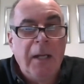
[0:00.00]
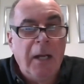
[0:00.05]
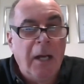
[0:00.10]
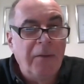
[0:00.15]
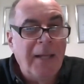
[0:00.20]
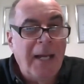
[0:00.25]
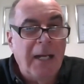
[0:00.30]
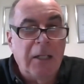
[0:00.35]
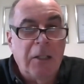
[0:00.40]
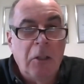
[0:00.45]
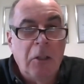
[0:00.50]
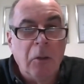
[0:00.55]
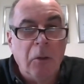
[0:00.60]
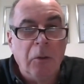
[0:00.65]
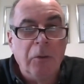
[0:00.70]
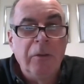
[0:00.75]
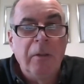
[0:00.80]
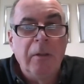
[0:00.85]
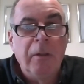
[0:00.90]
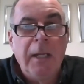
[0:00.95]
and that
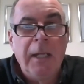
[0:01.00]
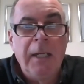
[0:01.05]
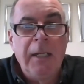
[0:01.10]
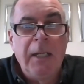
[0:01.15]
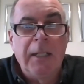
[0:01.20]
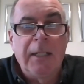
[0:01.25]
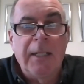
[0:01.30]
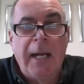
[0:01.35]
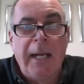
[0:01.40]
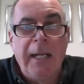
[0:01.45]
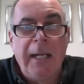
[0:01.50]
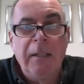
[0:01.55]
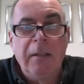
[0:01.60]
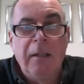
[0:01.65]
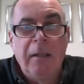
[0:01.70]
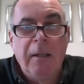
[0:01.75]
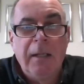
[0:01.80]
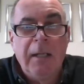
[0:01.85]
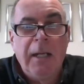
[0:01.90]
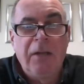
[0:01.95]
could indicate
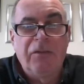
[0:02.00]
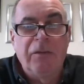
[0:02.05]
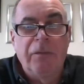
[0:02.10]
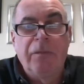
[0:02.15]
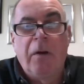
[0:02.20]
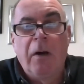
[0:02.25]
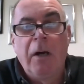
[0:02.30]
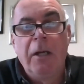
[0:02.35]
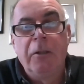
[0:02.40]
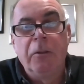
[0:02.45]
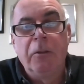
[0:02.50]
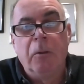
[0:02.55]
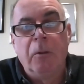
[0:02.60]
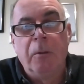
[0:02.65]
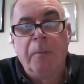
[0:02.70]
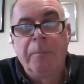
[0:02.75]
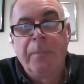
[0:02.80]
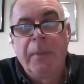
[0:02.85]
it's a fire door.